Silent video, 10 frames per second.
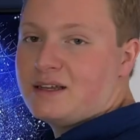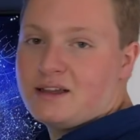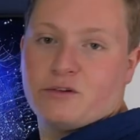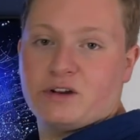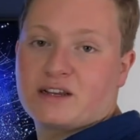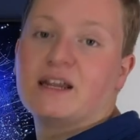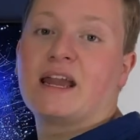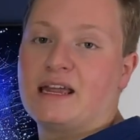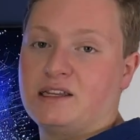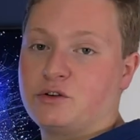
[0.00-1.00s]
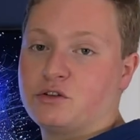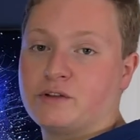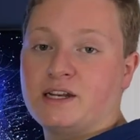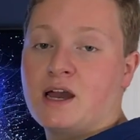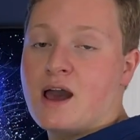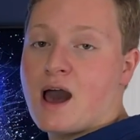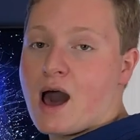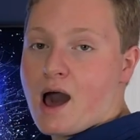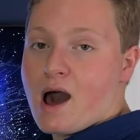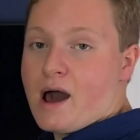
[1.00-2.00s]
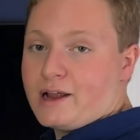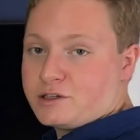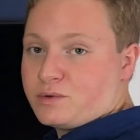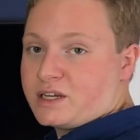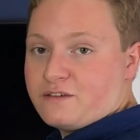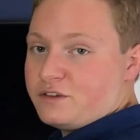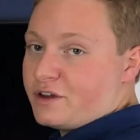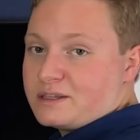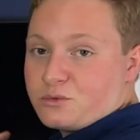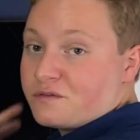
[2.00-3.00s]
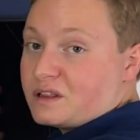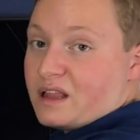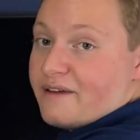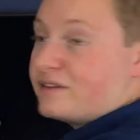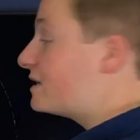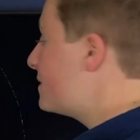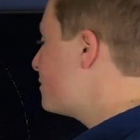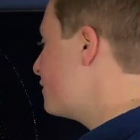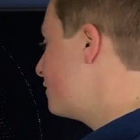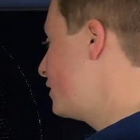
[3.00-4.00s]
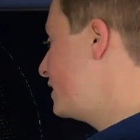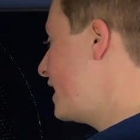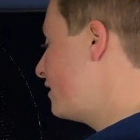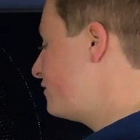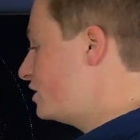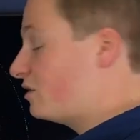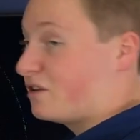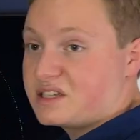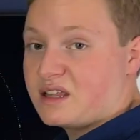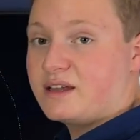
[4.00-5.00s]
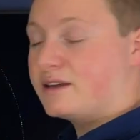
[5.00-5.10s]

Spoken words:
I'm not gonna get into a raid. I just want to give you guys more of a live example of what the LFG looks like.